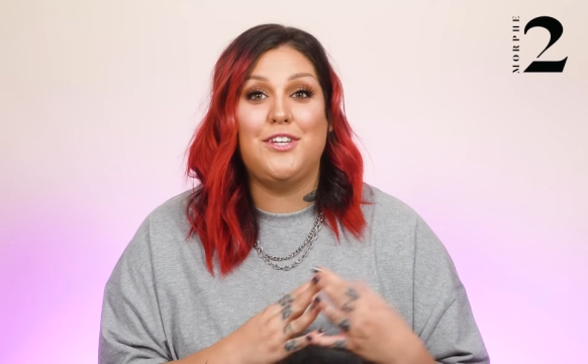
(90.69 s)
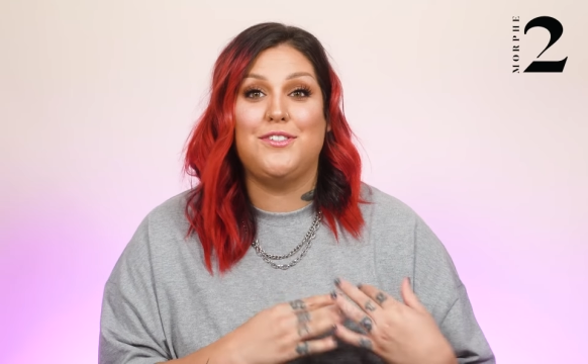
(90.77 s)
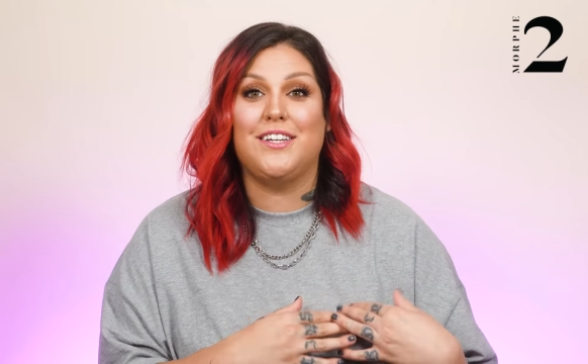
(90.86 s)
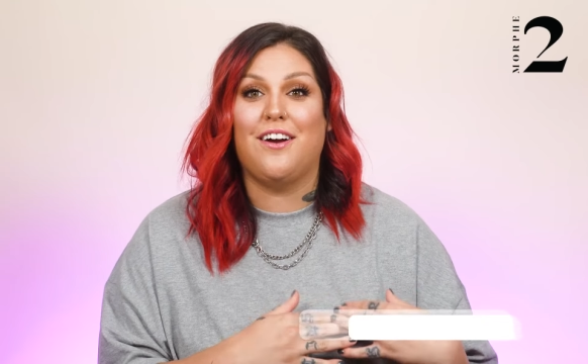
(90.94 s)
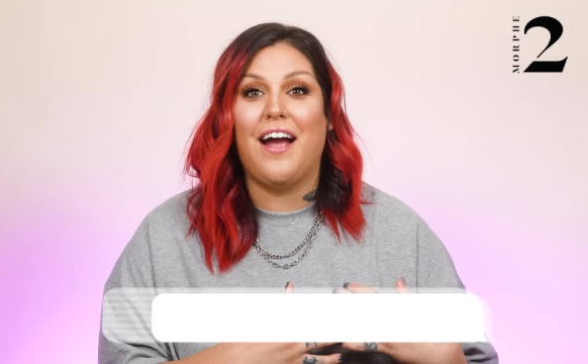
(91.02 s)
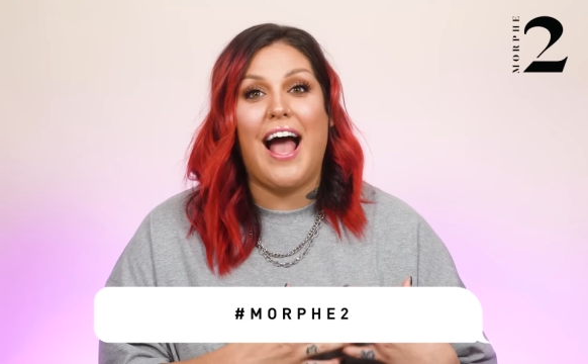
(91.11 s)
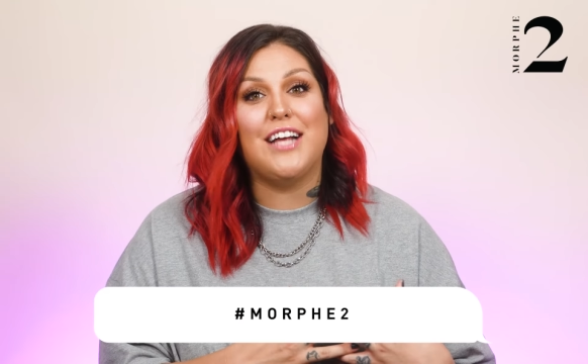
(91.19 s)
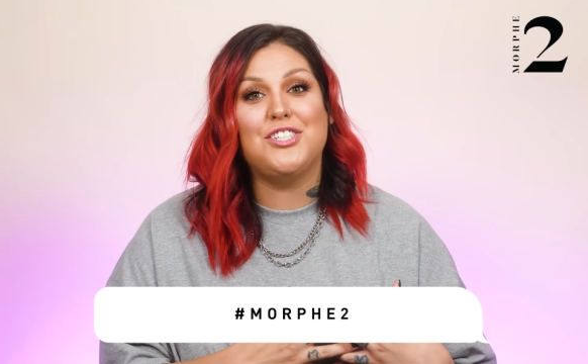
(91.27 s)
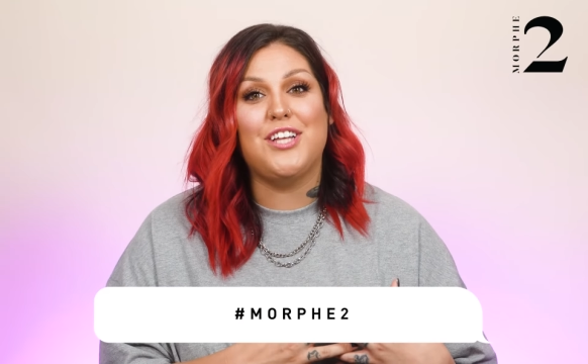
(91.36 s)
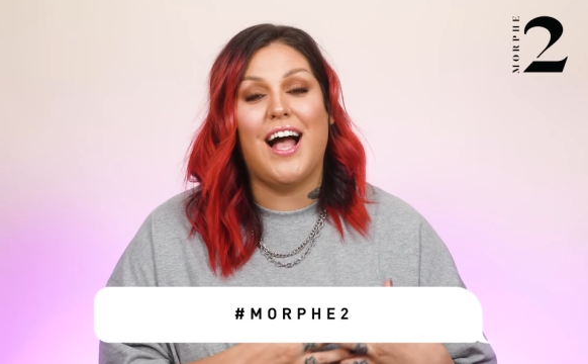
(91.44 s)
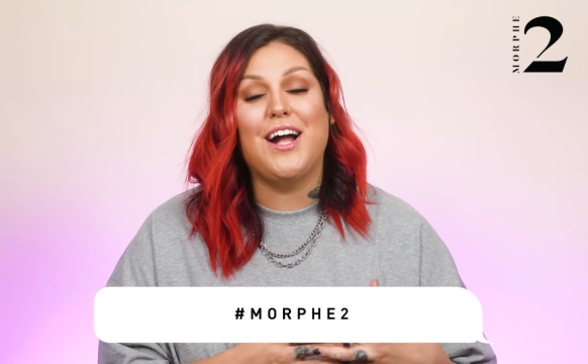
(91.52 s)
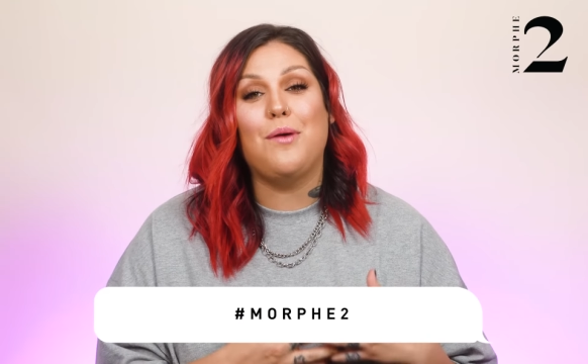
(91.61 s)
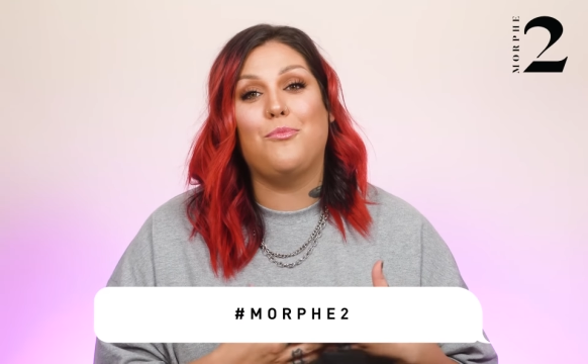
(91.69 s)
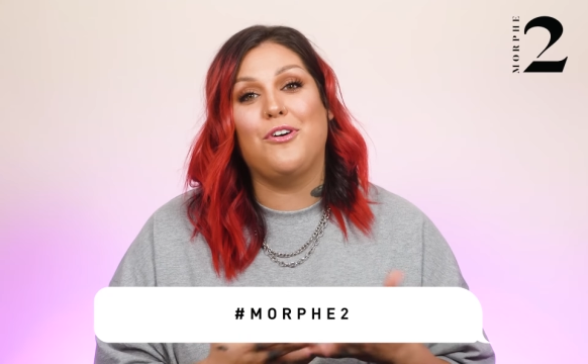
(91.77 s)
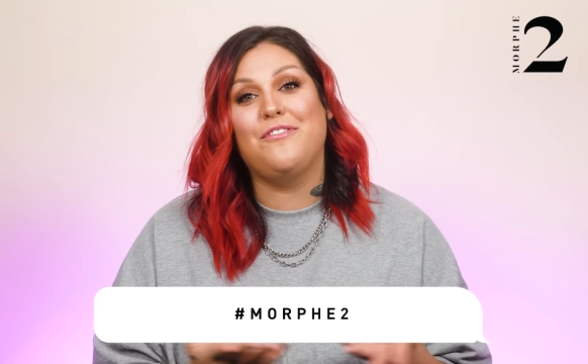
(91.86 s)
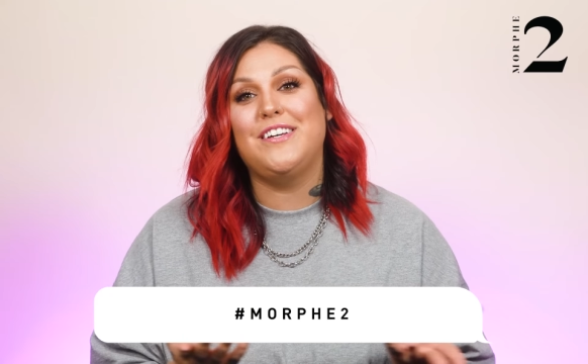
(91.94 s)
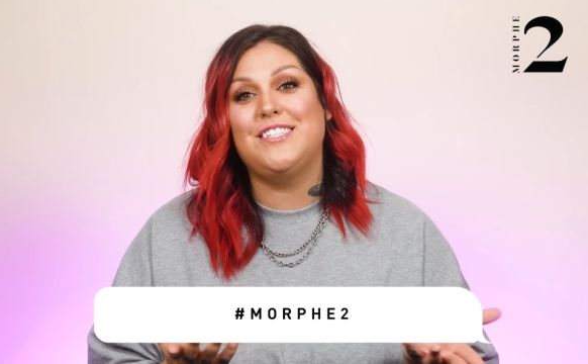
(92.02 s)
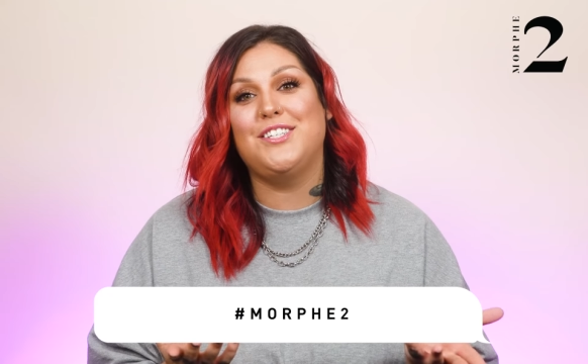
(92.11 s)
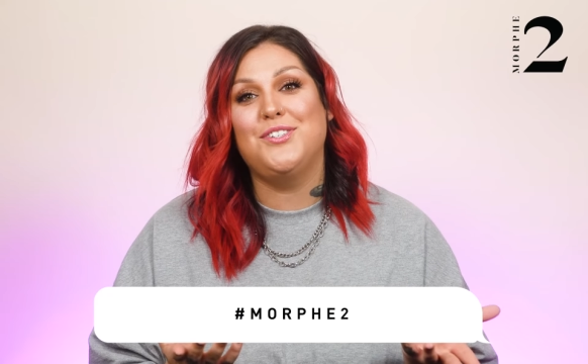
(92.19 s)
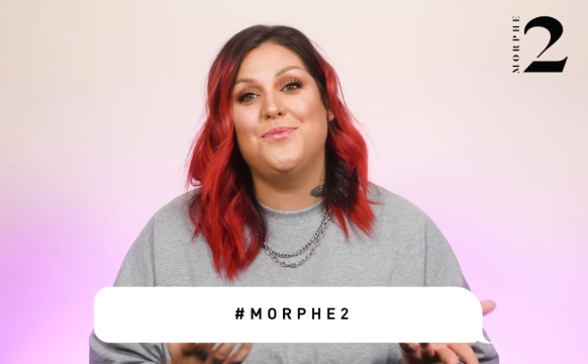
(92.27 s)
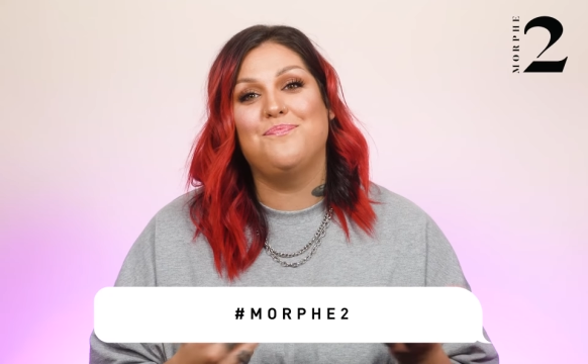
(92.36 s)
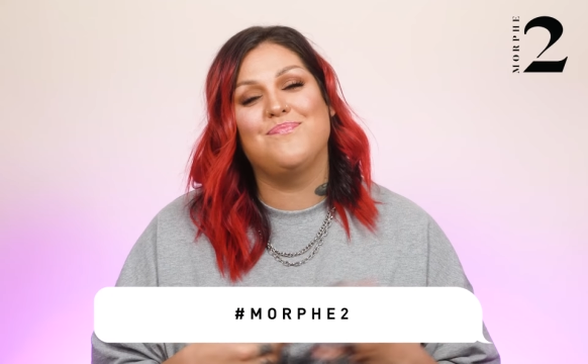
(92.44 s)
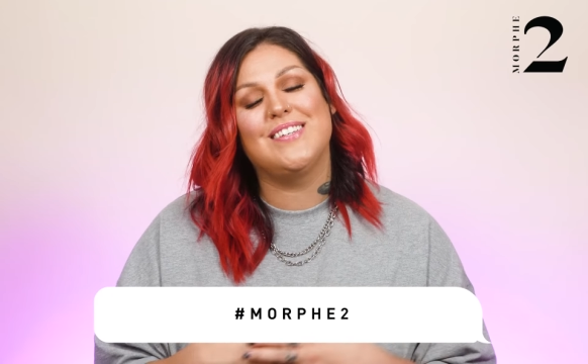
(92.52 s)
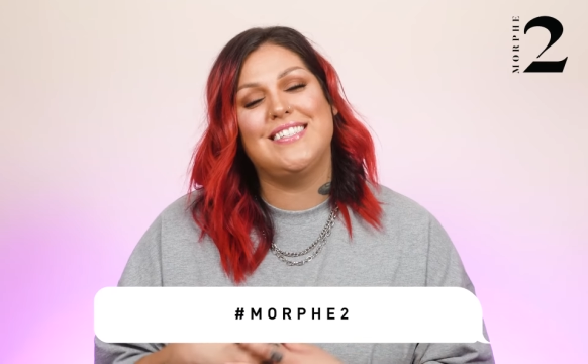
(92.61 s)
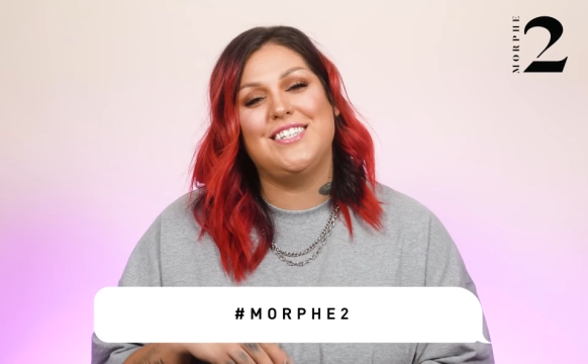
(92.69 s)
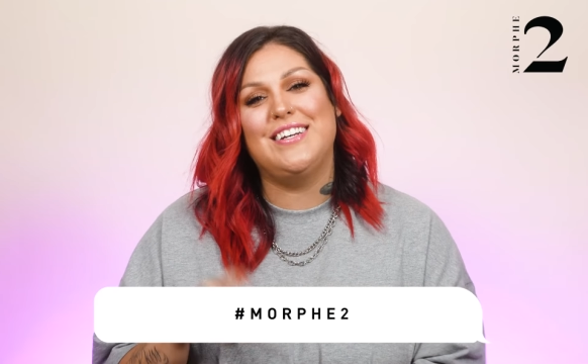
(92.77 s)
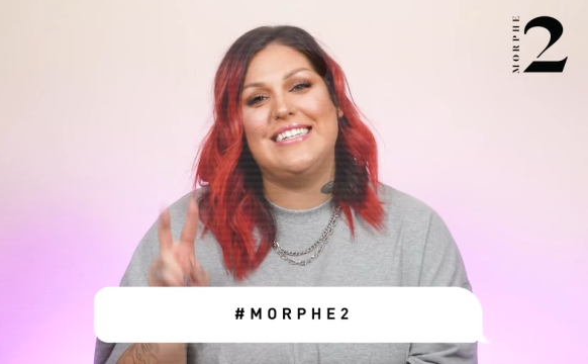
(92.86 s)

using our hashtag Morphe2. See you